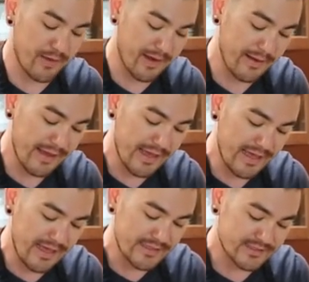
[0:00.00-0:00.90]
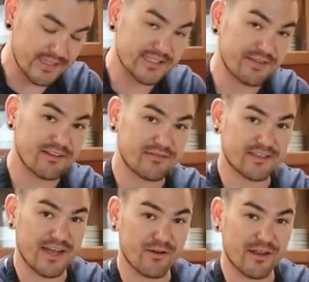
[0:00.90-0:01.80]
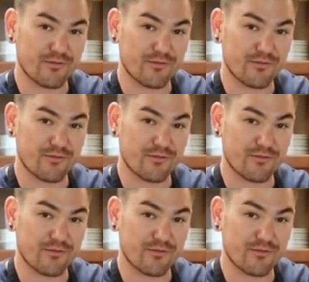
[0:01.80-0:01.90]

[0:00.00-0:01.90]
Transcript: But since I've left it out